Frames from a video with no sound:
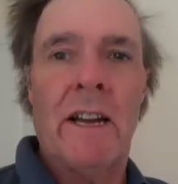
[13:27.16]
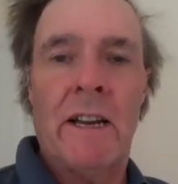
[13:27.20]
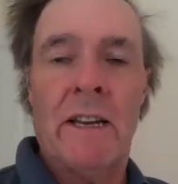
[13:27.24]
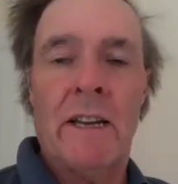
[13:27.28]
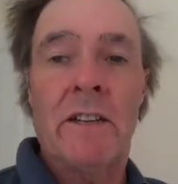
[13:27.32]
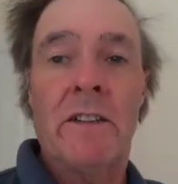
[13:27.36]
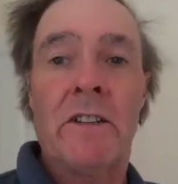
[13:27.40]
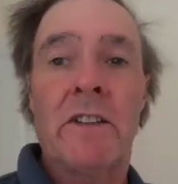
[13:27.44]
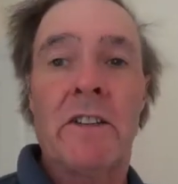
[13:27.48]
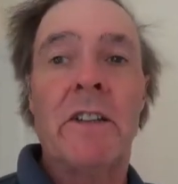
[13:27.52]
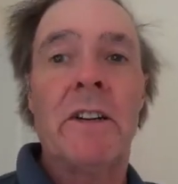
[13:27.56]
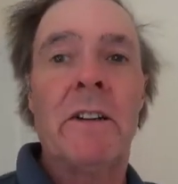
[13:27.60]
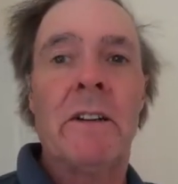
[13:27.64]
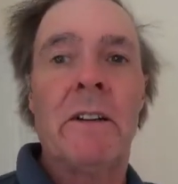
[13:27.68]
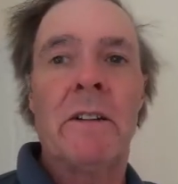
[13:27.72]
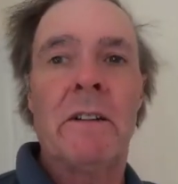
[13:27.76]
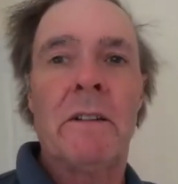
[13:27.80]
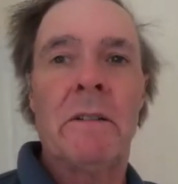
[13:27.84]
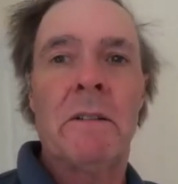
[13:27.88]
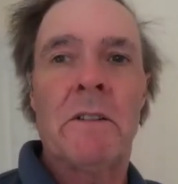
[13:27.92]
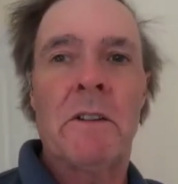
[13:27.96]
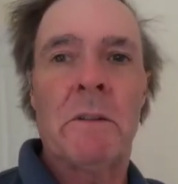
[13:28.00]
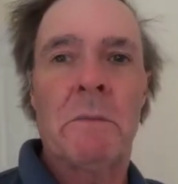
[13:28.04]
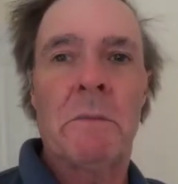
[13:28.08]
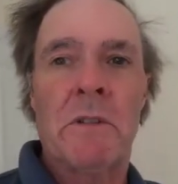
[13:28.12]

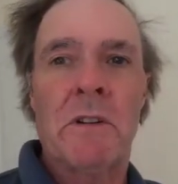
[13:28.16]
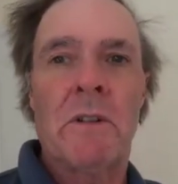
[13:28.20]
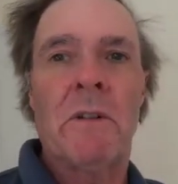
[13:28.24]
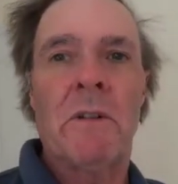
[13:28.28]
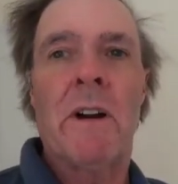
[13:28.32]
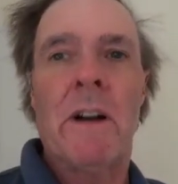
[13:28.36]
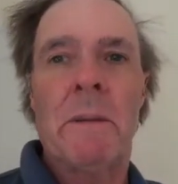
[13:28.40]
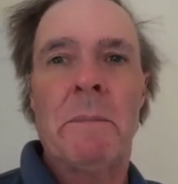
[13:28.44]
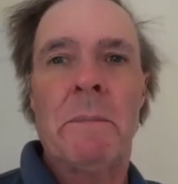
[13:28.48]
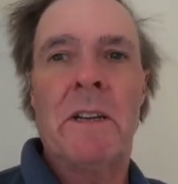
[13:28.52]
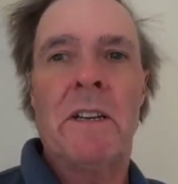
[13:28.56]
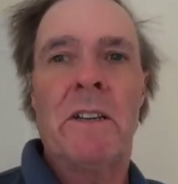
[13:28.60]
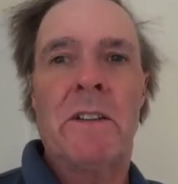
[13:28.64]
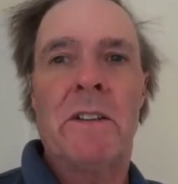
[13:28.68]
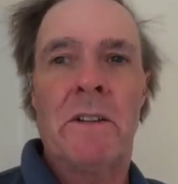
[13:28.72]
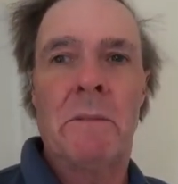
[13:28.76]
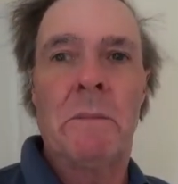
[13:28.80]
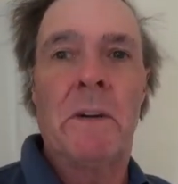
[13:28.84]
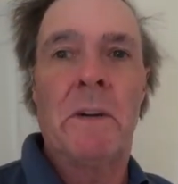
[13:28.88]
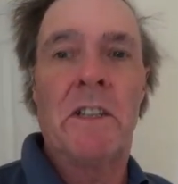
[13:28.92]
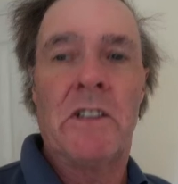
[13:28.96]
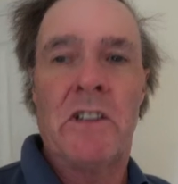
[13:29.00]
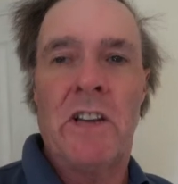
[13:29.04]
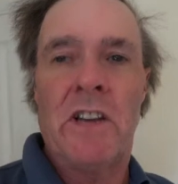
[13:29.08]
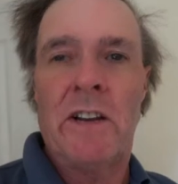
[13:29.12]
consider subscribing to
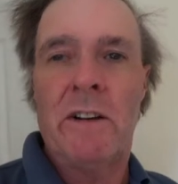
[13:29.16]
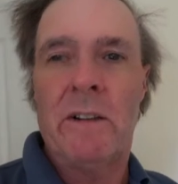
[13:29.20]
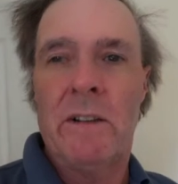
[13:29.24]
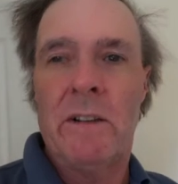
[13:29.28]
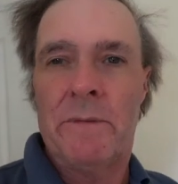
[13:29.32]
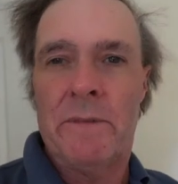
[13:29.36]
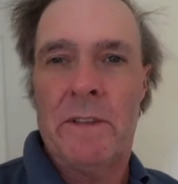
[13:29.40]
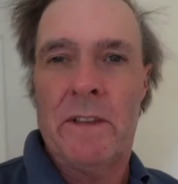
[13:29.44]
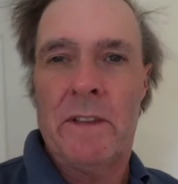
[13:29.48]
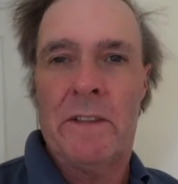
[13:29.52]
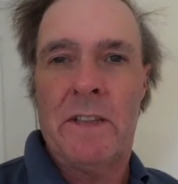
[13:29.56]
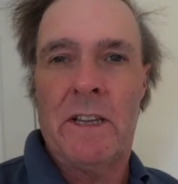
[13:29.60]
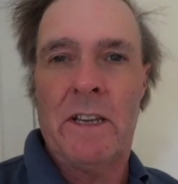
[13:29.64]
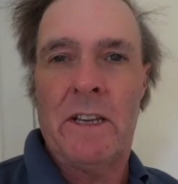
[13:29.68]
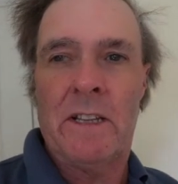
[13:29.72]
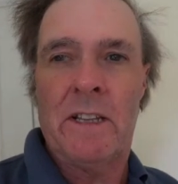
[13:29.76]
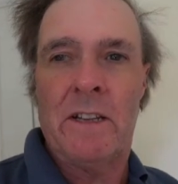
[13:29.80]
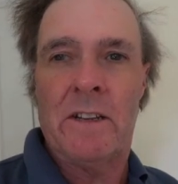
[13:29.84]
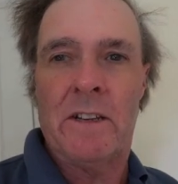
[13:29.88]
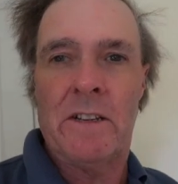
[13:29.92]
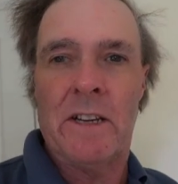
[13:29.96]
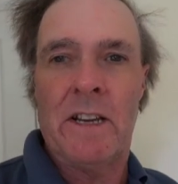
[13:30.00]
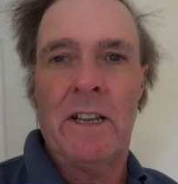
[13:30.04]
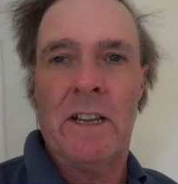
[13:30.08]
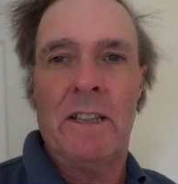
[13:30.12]
my channel if you think
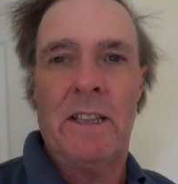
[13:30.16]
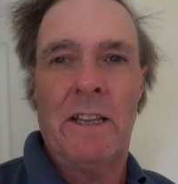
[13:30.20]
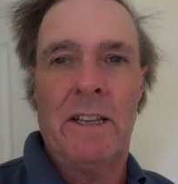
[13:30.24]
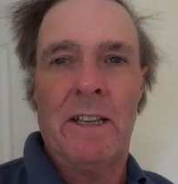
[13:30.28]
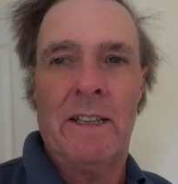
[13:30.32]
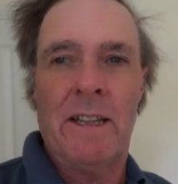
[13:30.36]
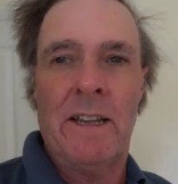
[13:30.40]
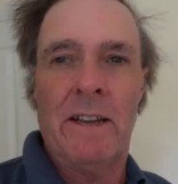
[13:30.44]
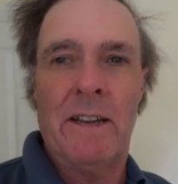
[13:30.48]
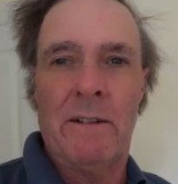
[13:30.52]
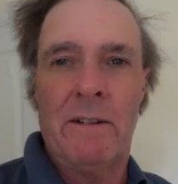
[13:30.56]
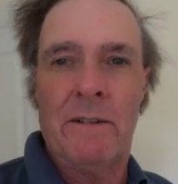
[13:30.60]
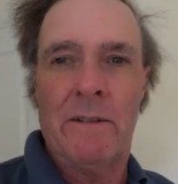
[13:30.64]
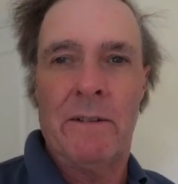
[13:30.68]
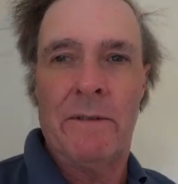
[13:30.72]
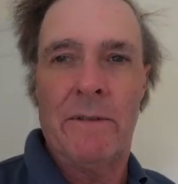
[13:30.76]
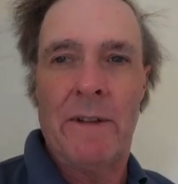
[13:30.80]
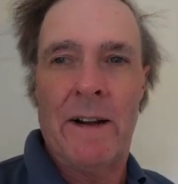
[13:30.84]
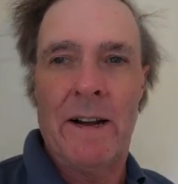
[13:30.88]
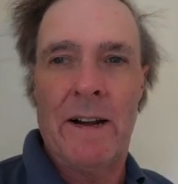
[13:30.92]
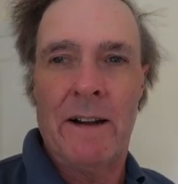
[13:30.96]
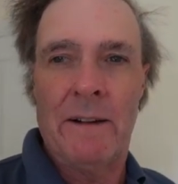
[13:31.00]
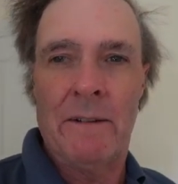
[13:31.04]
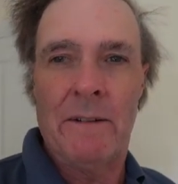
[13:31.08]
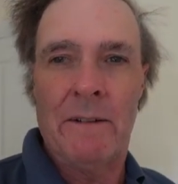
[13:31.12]
there's anything there
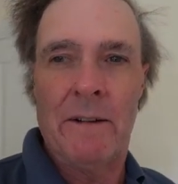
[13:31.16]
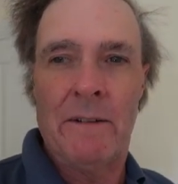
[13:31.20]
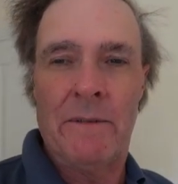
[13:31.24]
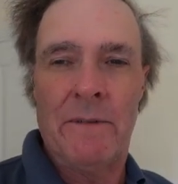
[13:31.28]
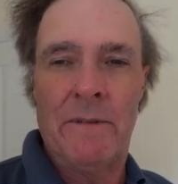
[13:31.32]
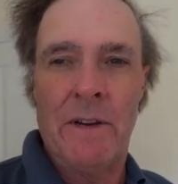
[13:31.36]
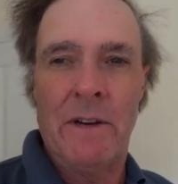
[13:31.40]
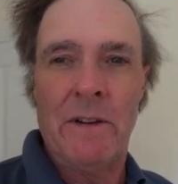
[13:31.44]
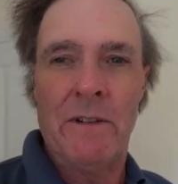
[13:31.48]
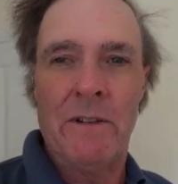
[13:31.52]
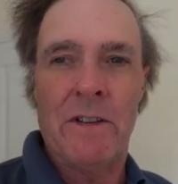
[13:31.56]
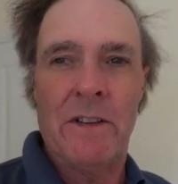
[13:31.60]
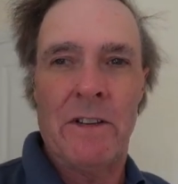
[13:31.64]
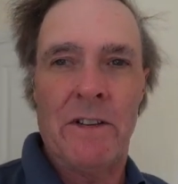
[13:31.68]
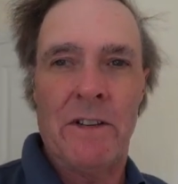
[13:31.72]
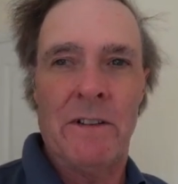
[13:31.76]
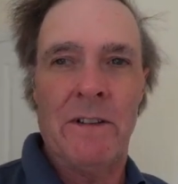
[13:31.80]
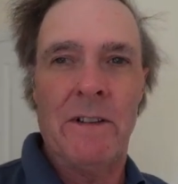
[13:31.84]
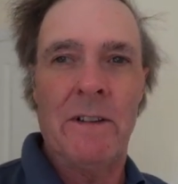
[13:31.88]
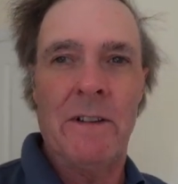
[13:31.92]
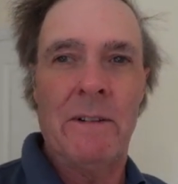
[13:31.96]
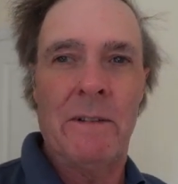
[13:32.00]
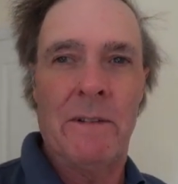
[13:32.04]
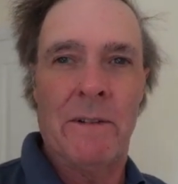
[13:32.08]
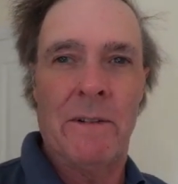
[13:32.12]
of use
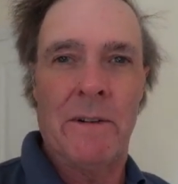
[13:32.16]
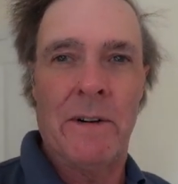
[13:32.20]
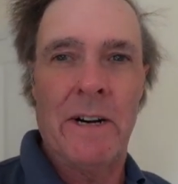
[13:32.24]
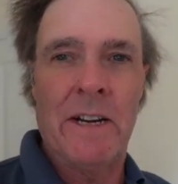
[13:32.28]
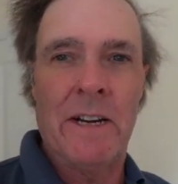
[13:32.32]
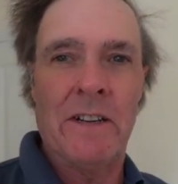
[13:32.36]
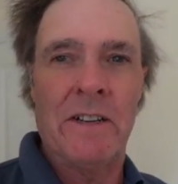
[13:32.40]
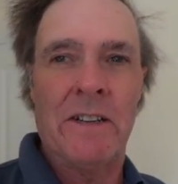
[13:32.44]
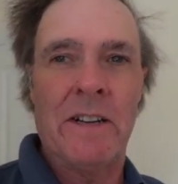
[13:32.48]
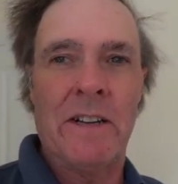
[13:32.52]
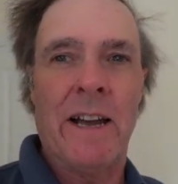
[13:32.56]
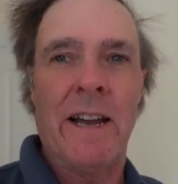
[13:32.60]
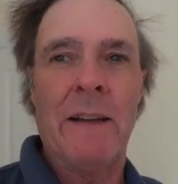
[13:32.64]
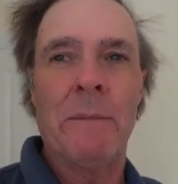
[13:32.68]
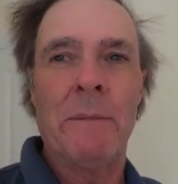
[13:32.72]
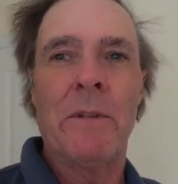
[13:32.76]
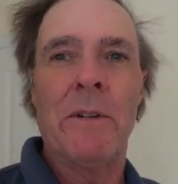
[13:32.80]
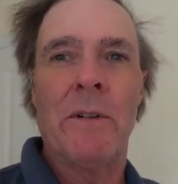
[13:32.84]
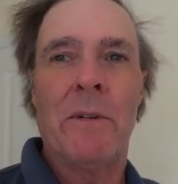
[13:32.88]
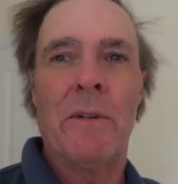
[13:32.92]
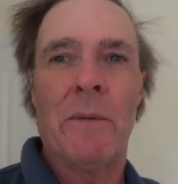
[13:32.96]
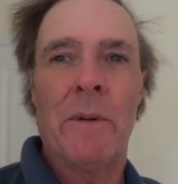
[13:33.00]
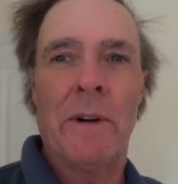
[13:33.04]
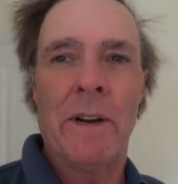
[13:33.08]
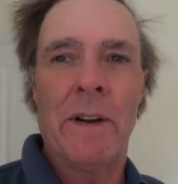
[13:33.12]
to you, or
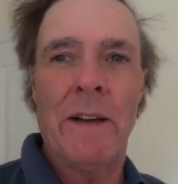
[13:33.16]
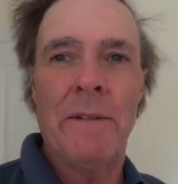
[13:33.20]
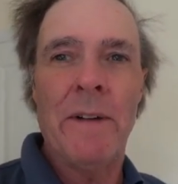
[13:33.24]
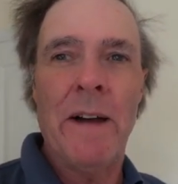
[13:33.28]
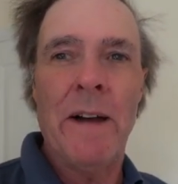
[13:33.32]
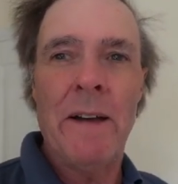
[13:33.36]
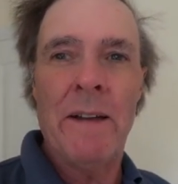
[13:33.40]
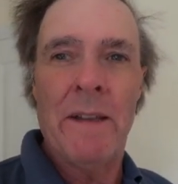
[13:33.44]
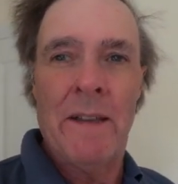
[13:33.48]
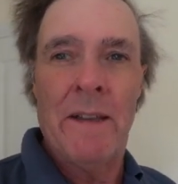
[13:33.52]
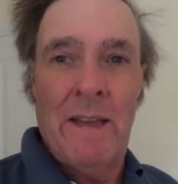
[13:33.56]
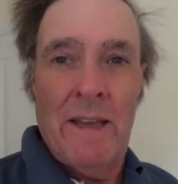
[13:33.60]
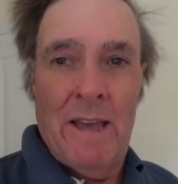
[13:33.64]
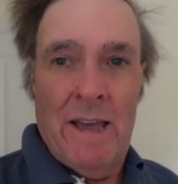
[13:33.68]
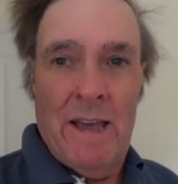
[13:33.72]
entertainment or whatever,